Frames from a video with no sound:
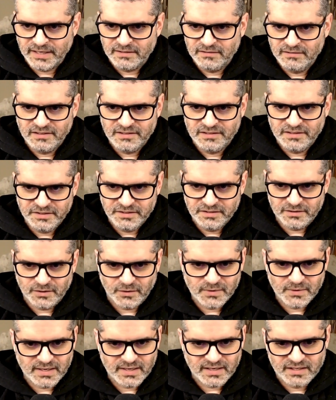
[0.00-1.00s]
regularly,
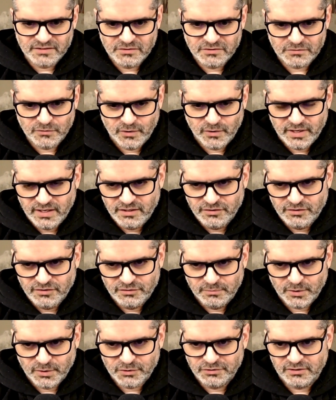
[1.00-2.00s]
in all kinds of
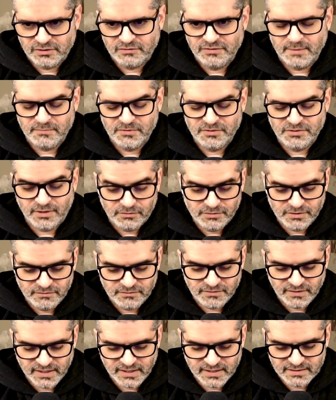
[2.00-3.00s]
ways, most of them self
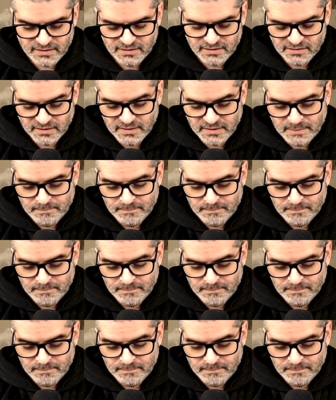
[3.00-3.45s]
inflicted.